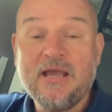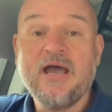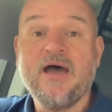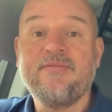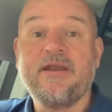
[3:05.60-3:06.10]

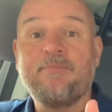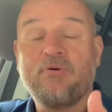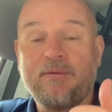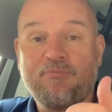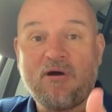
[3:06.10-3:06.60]
and then I
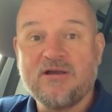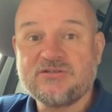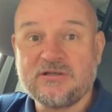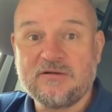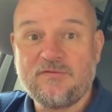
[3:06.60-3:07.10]
put a
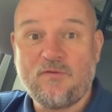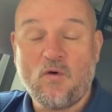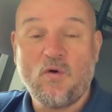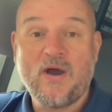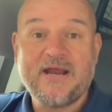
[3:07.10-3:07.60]
price in
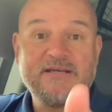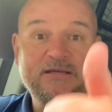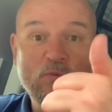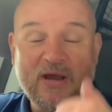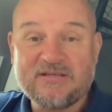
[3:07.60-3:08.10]
for any
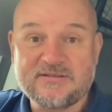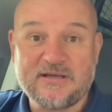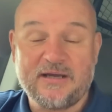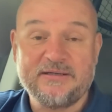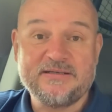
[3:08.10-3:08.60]
waste
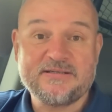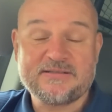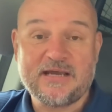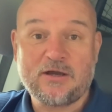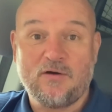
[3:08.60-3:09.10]
that I need to
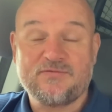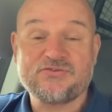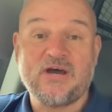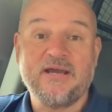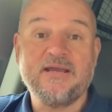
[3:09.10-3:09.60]
take off
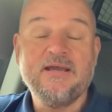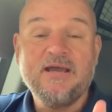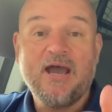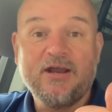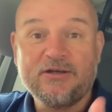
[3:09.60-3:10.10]
site,
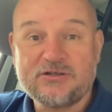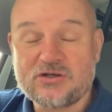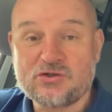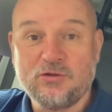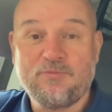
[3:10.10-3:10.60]
an
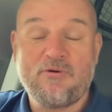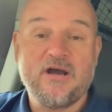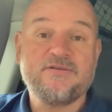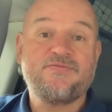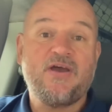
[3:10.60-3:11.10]
additional
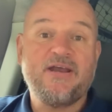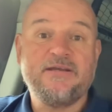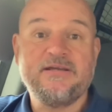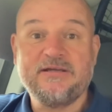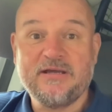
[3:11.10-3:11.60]
price for
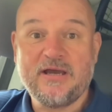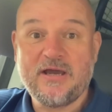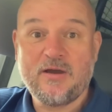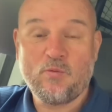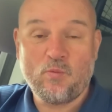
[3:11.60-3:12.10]
any